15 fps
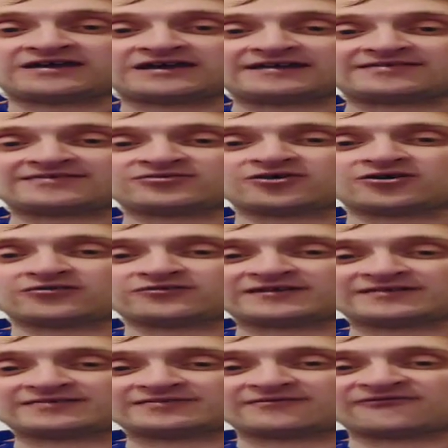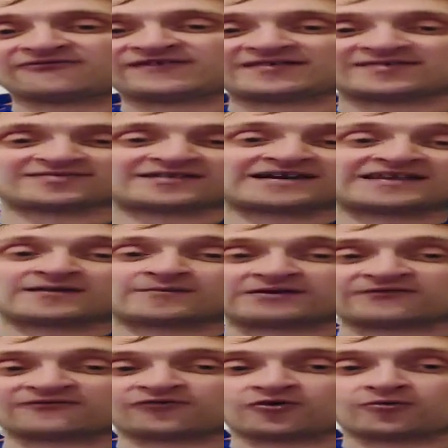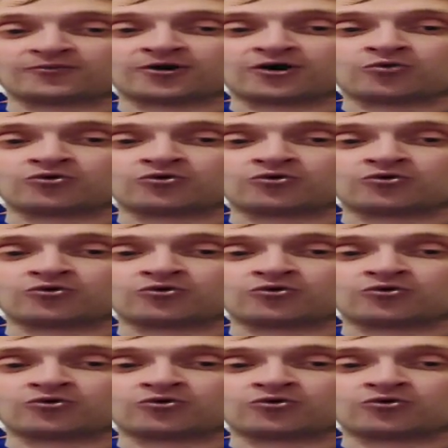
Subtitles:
It's not this fast, dynamic football.